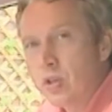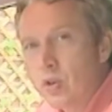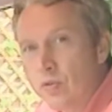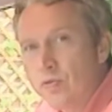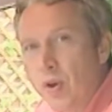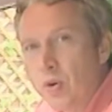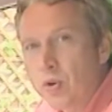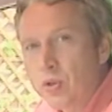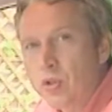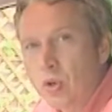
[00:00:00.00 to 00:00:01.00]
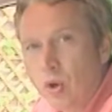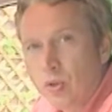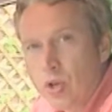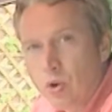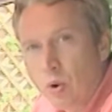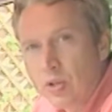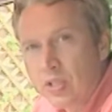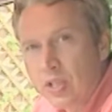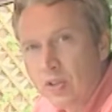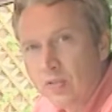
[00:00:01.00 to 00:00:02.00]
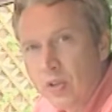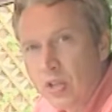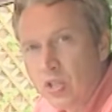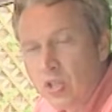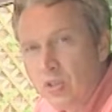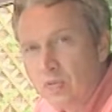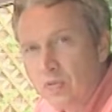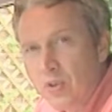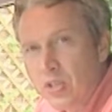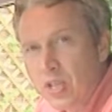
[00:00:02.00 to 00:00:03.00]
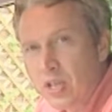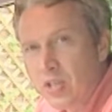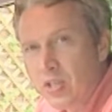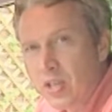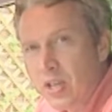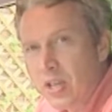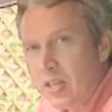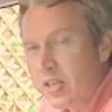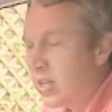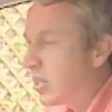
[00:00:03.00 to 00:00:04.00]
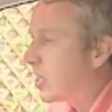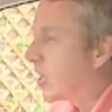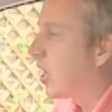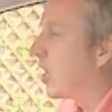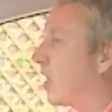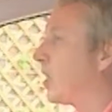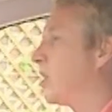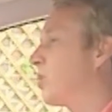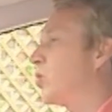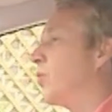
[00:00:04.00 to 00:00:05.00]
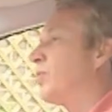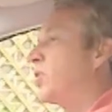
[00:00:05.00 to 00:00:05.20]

you focused on the quality of the fixtures and fittings. The soft